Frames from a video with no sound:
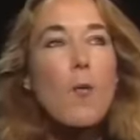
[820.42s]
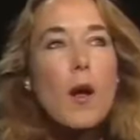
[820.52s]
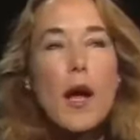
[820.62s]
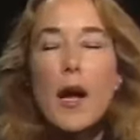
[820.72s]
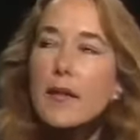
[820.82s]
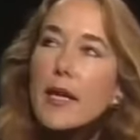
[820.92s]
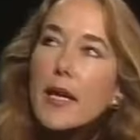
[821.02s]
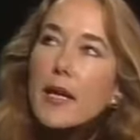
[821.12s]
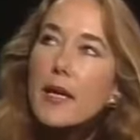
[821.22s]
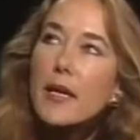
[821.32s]
Well, I
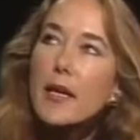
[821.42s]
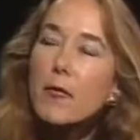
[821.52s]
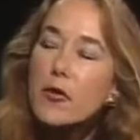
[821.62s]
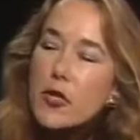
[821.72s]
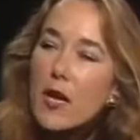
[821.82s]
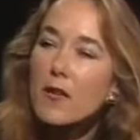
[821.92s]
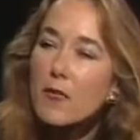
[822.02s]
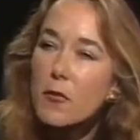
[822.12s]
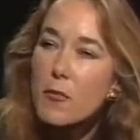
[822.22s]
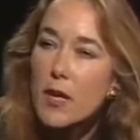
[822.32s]
think it, it gelled
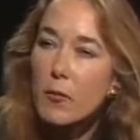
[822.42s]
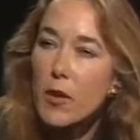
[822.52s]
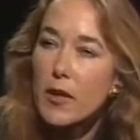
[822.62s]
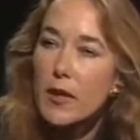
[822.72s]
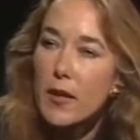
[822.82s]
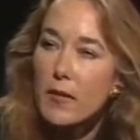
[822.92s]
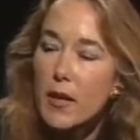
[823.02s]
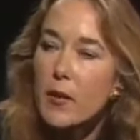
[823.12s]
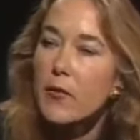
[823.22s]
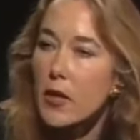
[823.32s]
for me when uh,
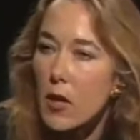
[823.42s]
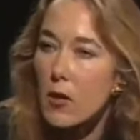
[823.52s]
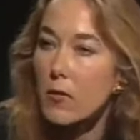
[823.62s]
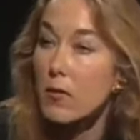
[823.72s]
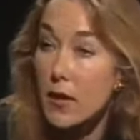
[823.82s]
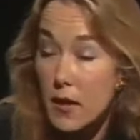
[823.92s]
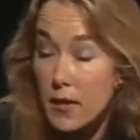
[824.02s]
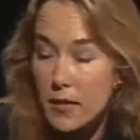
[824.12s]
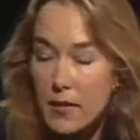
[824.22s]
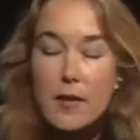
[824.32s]
years ago in
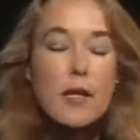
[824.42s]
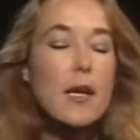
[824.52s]
London,